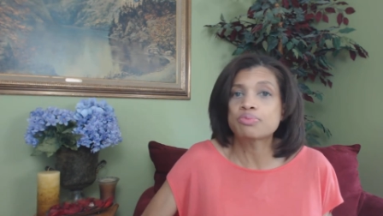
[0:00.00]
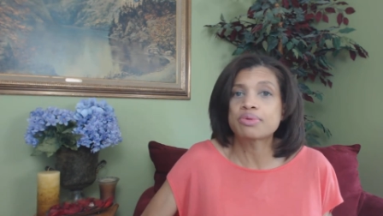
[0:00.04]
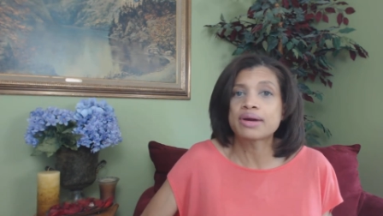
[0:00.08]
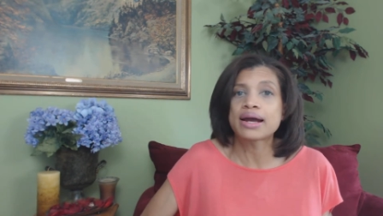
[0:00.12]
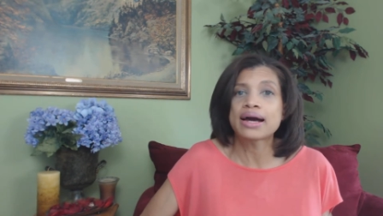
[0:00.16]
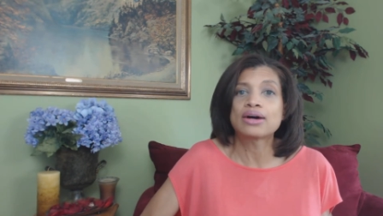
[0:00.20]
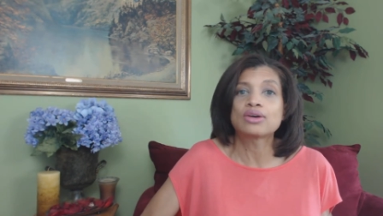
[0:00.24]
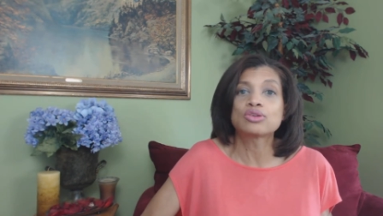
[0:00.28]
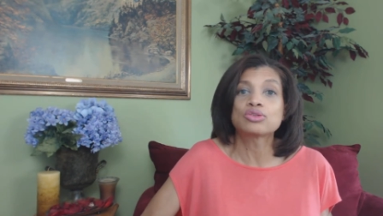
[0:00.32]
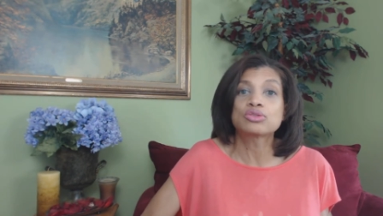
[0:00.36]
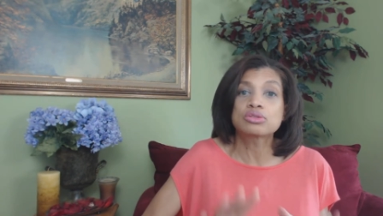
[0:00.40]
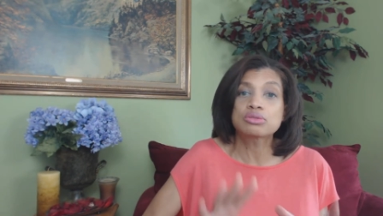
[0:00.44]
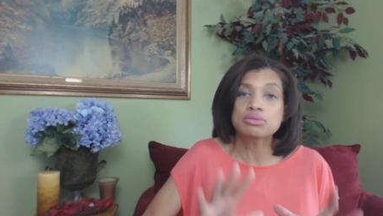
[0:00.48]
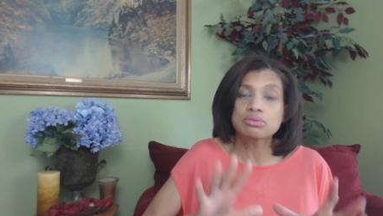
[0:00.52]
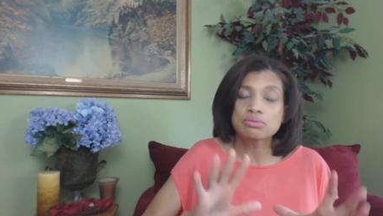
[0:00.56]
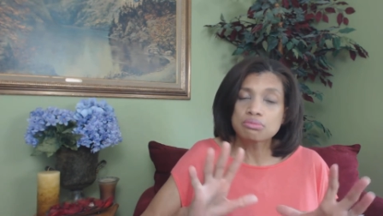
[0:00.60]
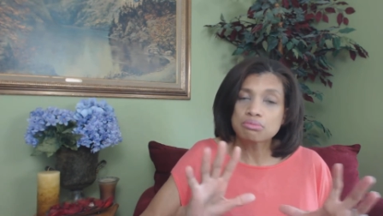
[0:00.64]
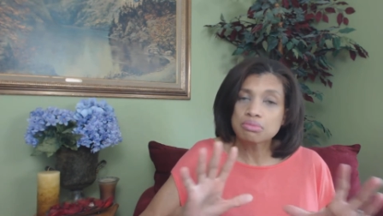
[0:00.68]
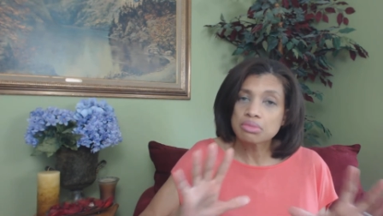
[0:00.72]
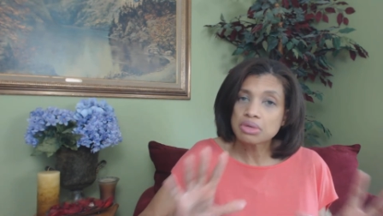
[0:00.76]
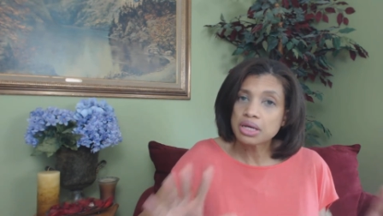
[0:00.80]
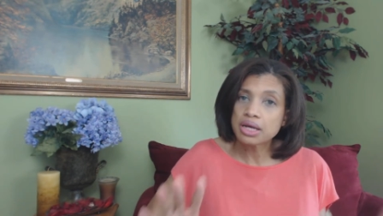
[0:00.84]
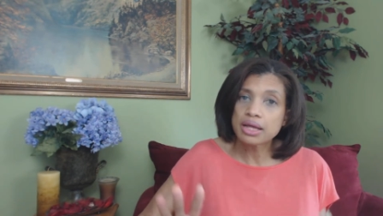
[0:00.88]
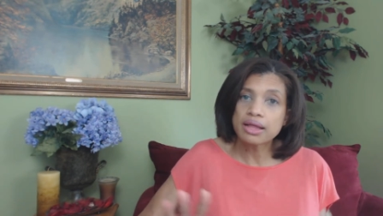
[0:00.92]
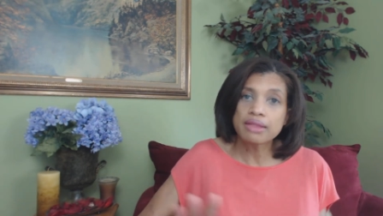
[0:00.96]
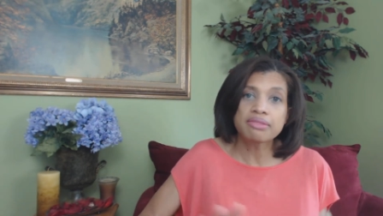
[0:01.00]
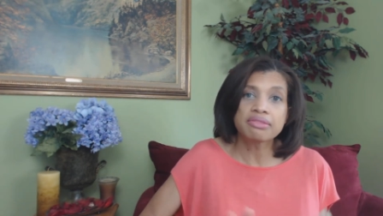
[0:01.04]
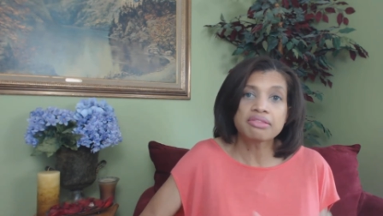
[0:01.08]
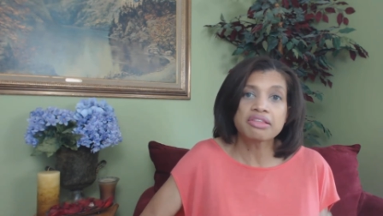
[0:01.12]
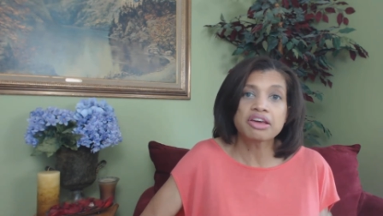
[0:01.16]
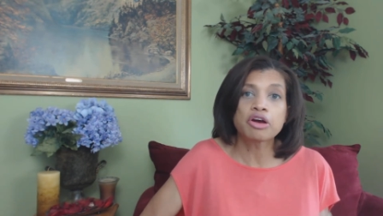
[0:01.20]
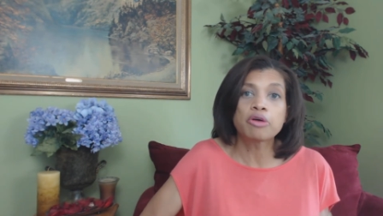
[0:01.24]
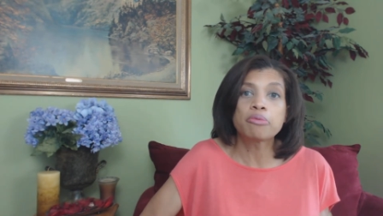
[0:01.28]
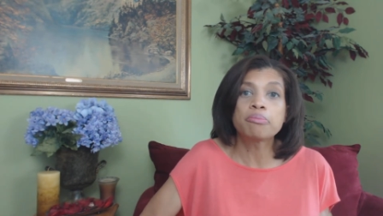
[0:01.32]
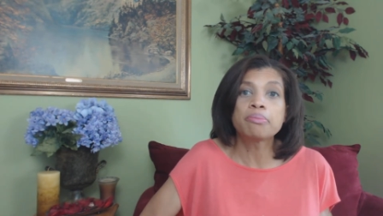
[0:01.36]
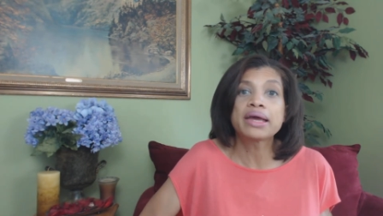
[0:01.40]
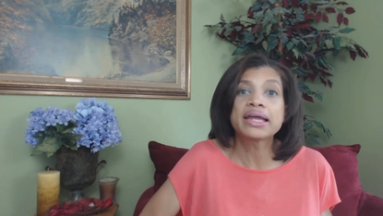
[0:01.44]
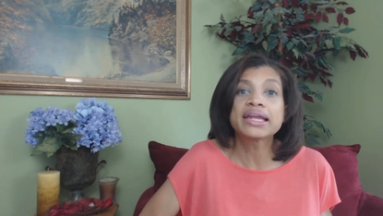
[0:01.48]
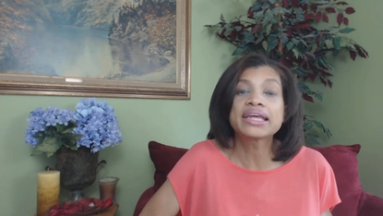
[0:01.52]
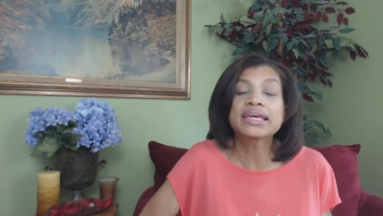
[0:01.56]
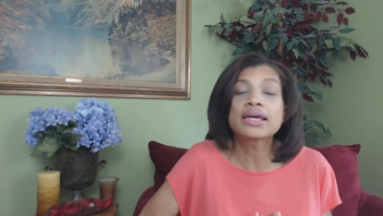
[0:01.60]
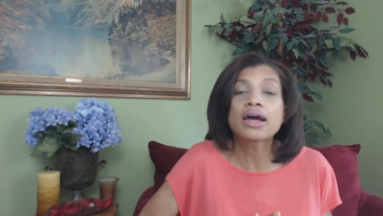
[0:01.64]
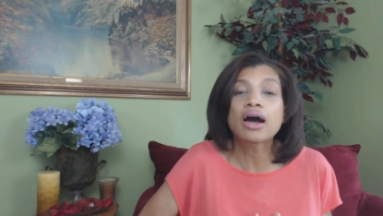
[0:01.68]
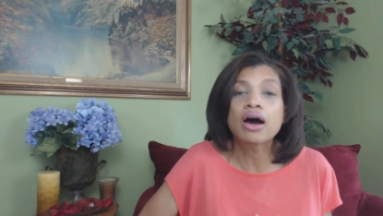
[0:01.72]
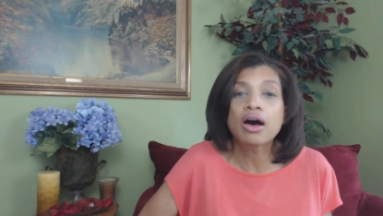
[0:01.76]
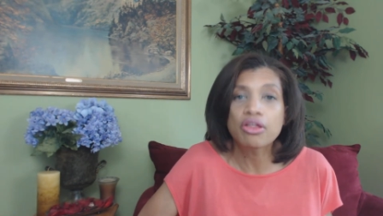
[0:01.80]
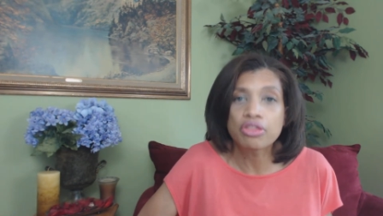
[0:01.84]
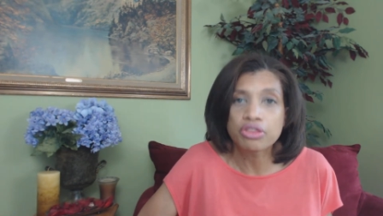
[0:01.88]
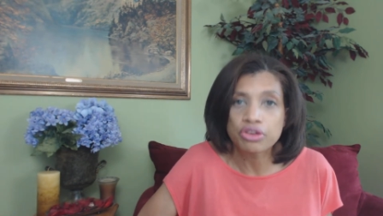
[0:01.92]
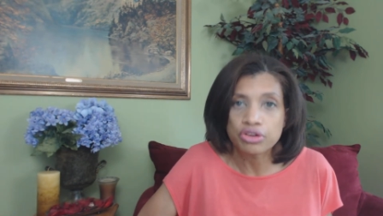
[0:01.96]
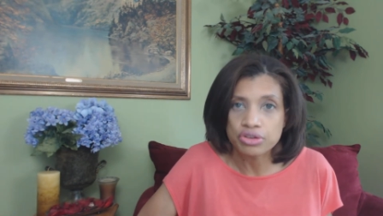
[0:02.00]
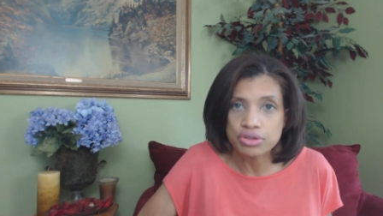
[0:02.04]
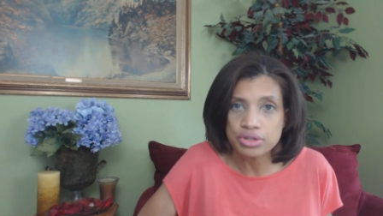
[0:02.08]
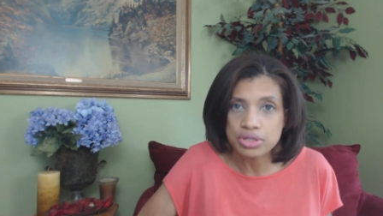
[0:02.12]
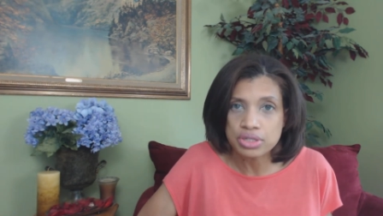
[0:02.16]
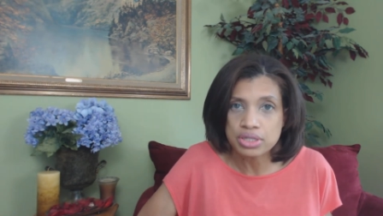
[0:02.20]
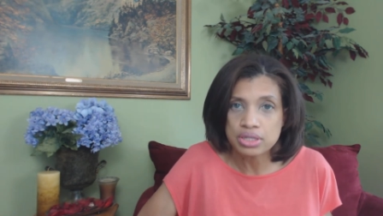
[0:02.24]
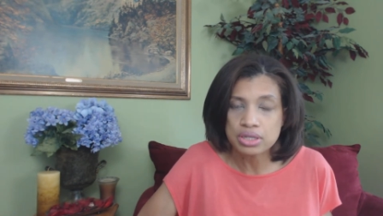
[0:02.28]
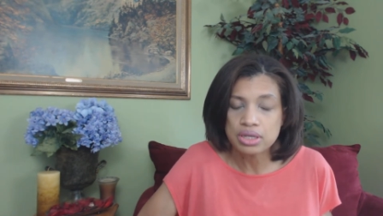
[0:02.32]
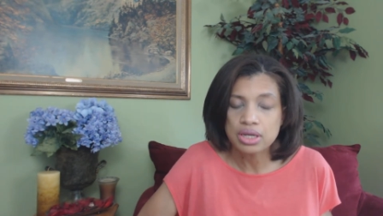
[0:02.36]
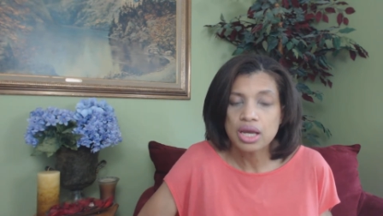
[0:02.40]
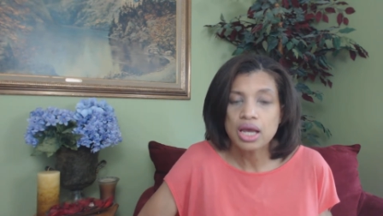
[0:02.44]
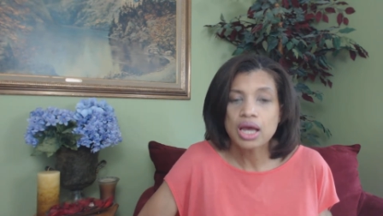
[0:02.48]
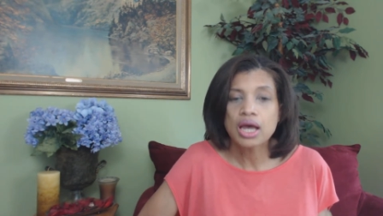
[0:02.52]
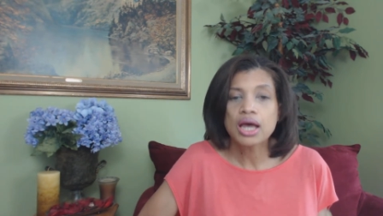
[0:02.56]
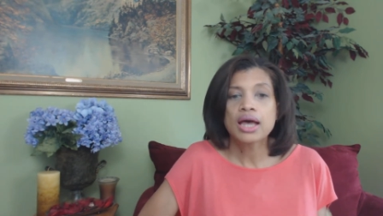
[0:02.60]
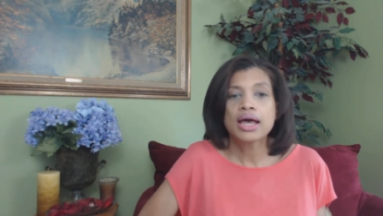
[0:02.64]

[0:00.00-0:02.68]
sprouts, and there are many others.